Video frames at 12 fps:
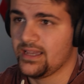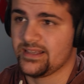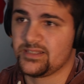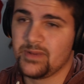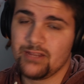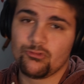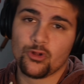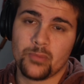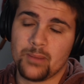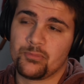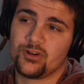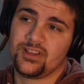Yep. As many will
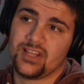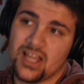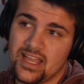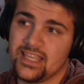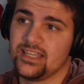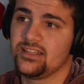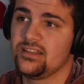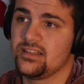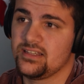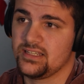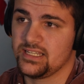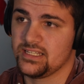remember,
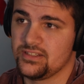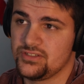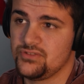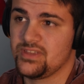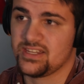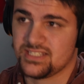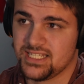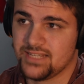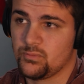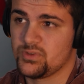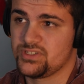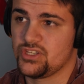Lion in
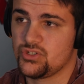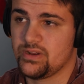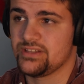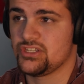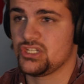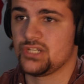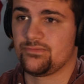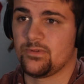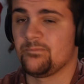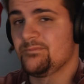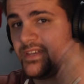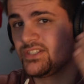2011 was the transition from